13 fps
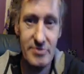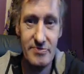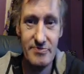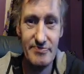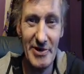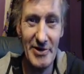
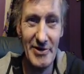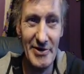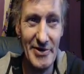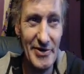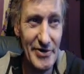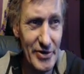
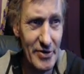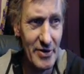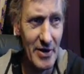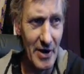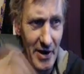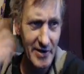pretty
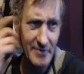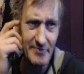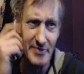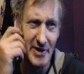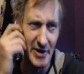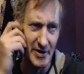sure I could
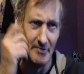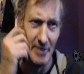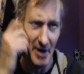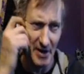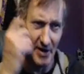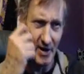pick up
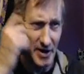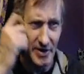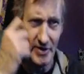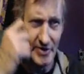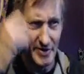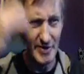on
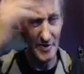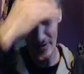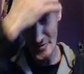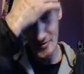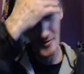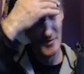
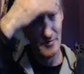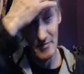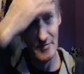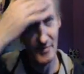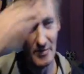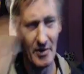
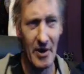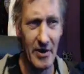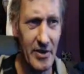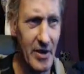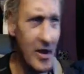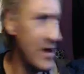something like
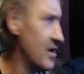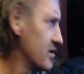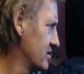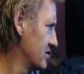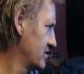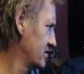that.
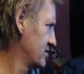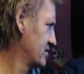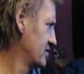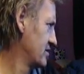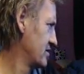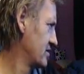
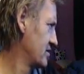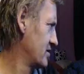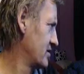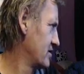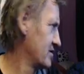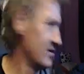
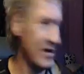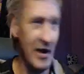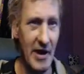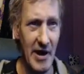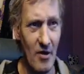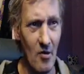There
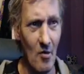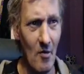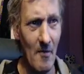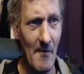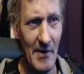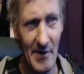ain't
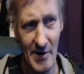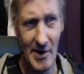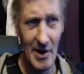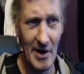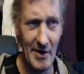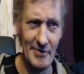no,
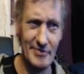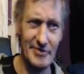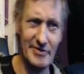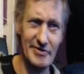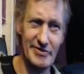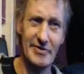I don't,
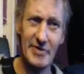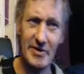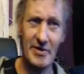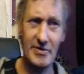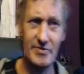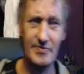
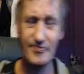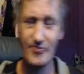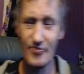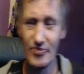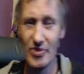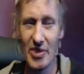
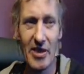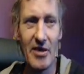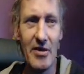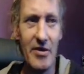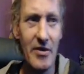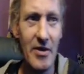
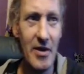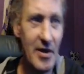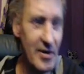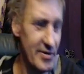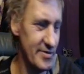yeah,